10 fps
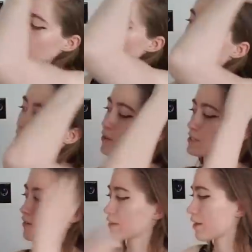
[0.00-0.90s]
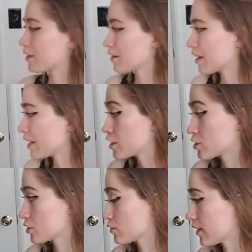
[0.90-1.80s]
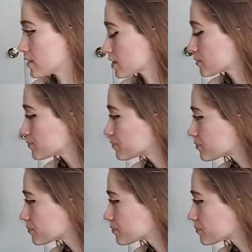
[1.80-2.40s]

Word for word: looking at the menu. I just haven't gotten there yet. It just looks fancy.